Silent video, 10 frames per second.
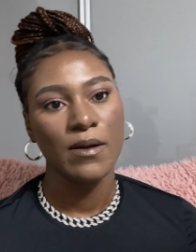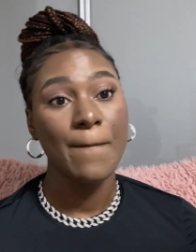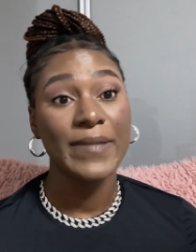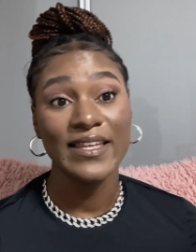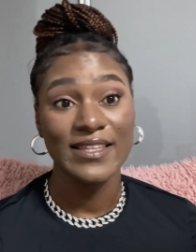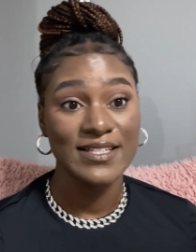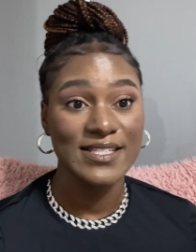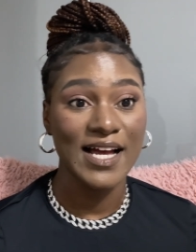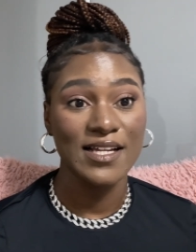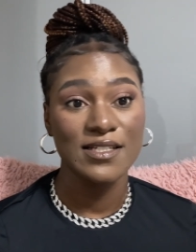be this
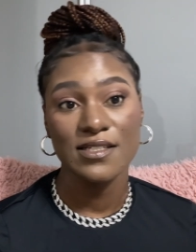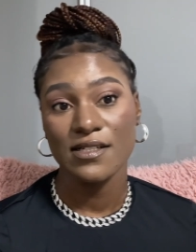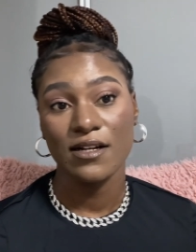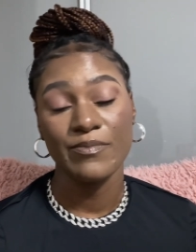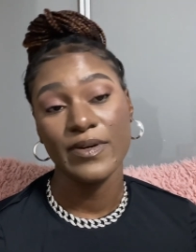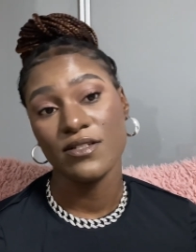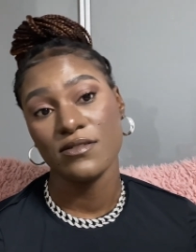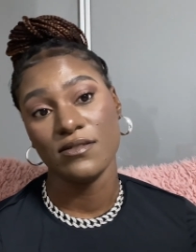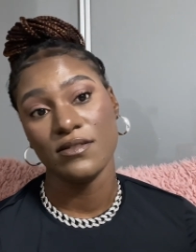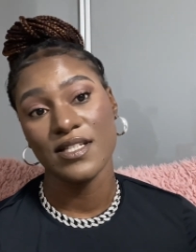side compared
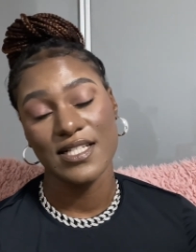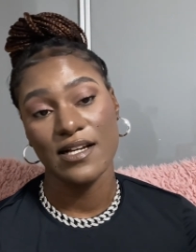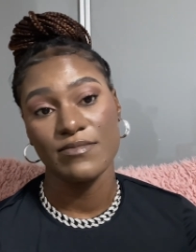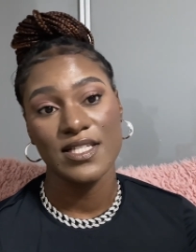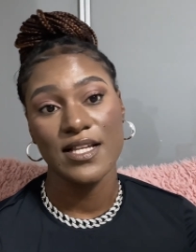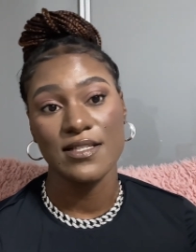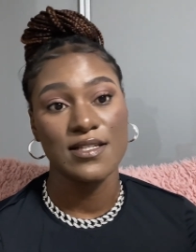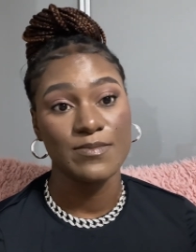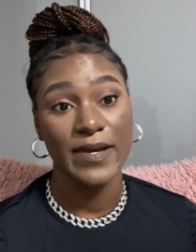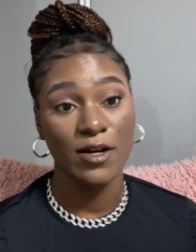to the
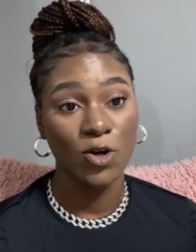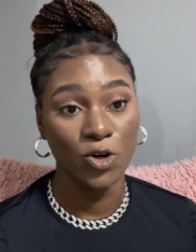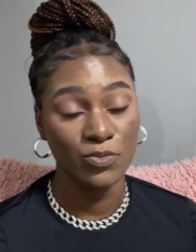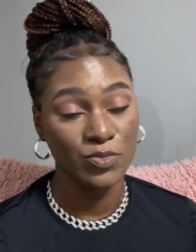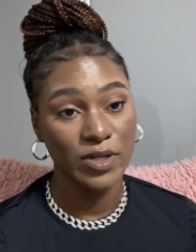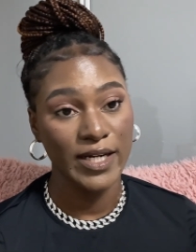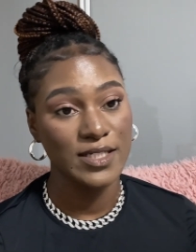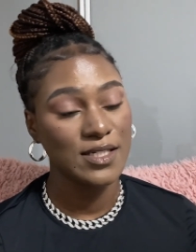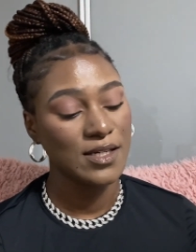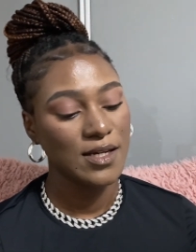circumstances back home,
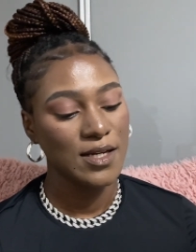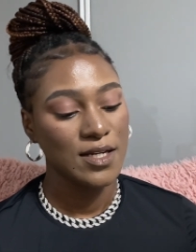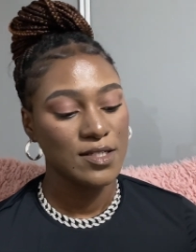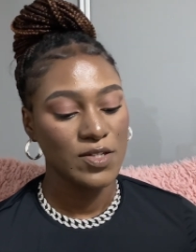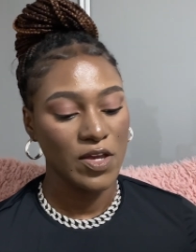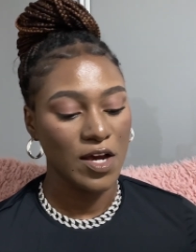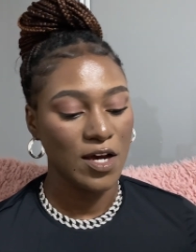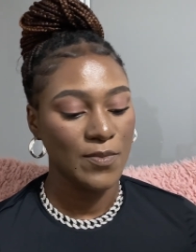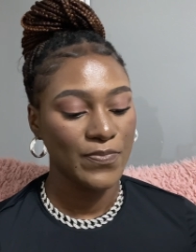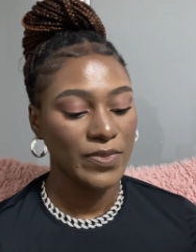right? So
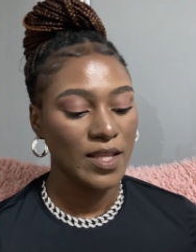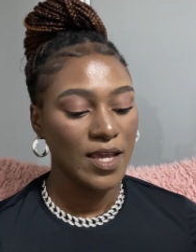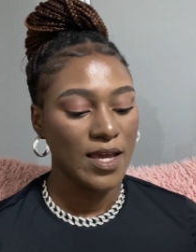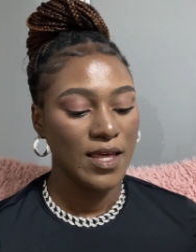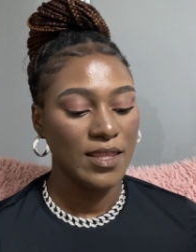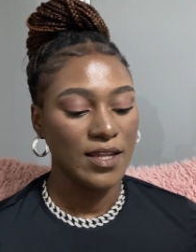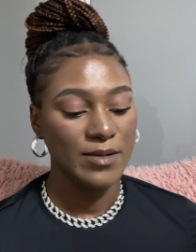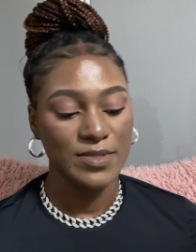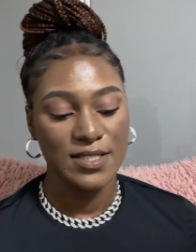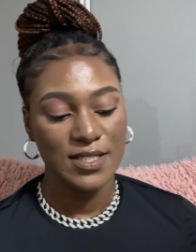yeah. And then
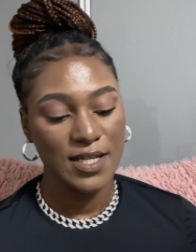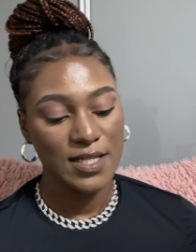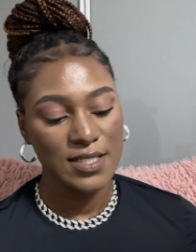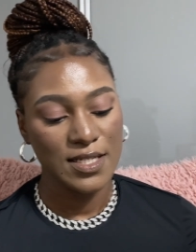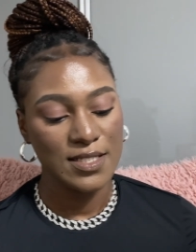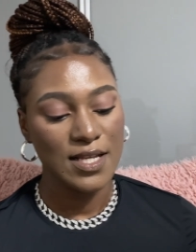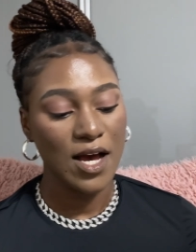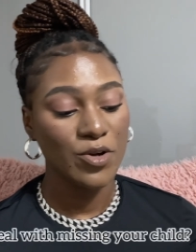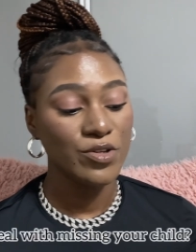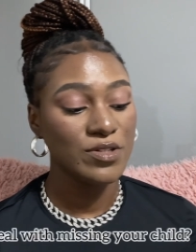number 6 is,
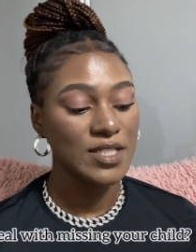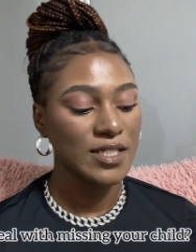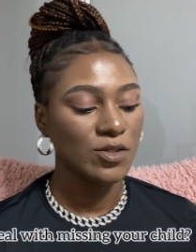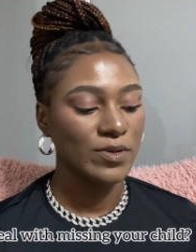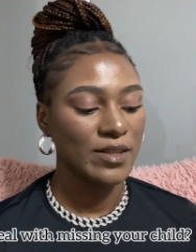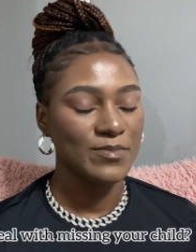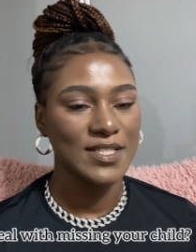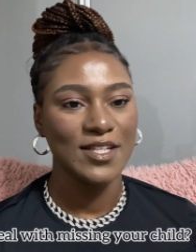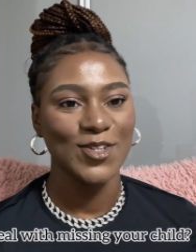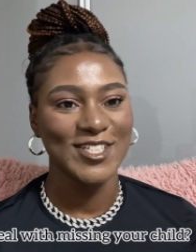how do you deal with
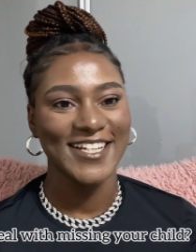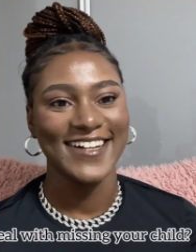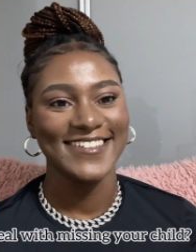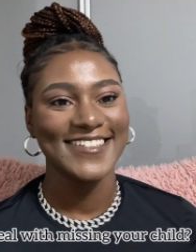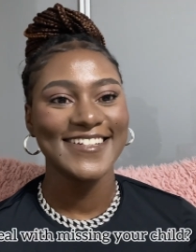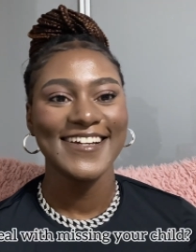missing your child?